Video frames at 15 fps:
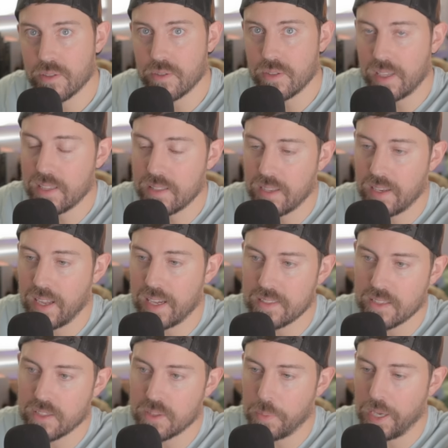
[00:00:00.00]
So Nissan
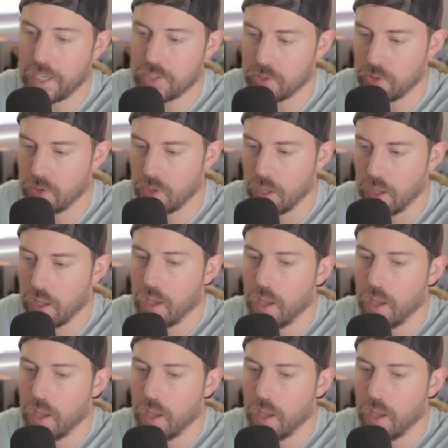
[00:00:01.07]
has a special